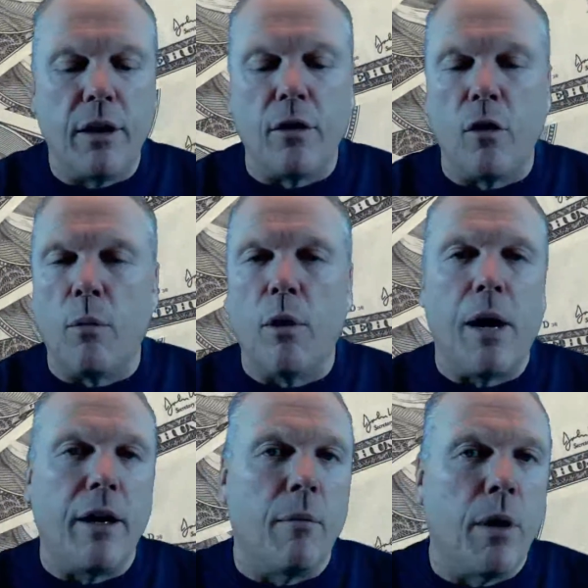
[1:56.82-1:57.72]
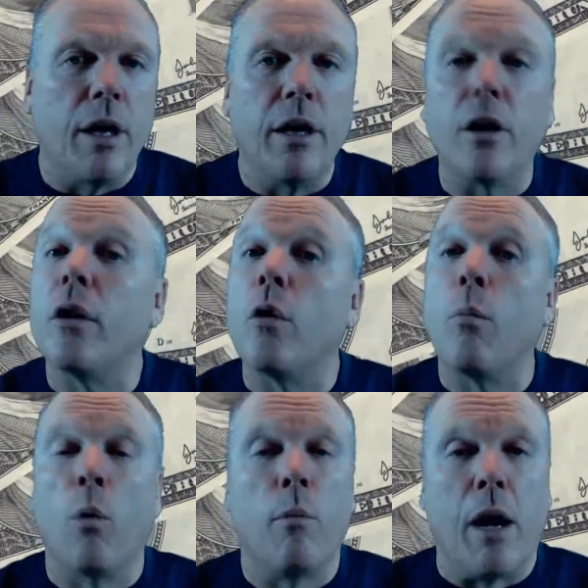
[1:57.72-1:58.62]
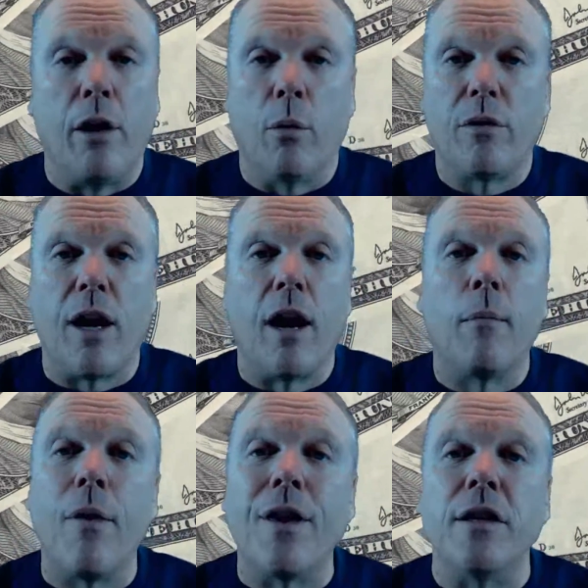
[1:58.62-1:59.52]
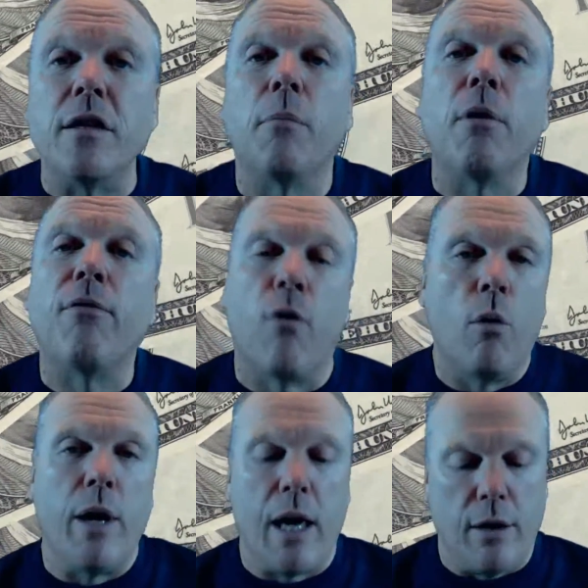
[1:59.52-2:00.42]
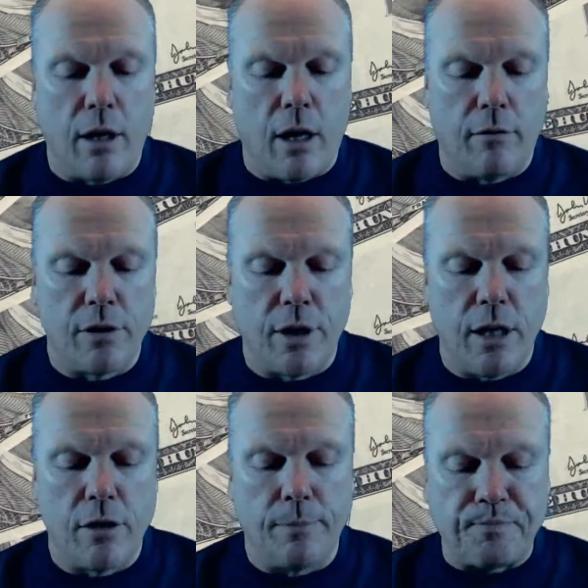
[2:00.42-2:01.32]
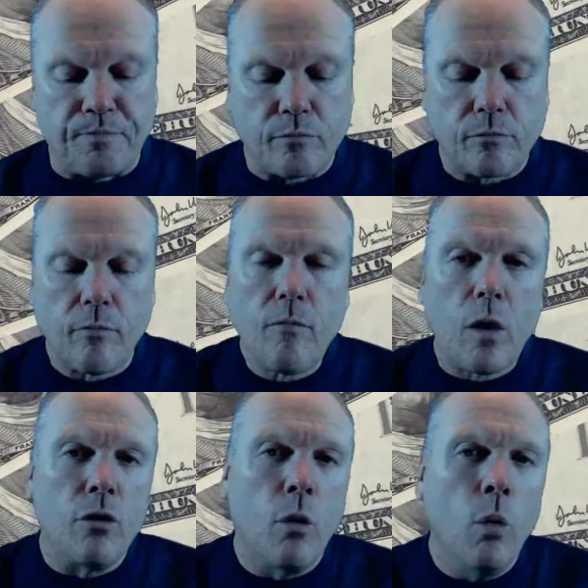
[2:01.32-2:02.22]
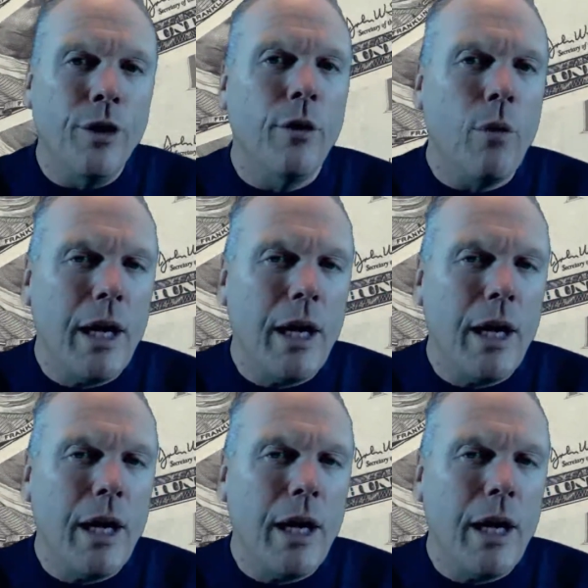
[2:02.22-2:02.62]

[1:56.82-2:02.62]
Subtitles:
you're going to know more about your money, you're going to know more about your retirement than you did before we had the conversation. So when you're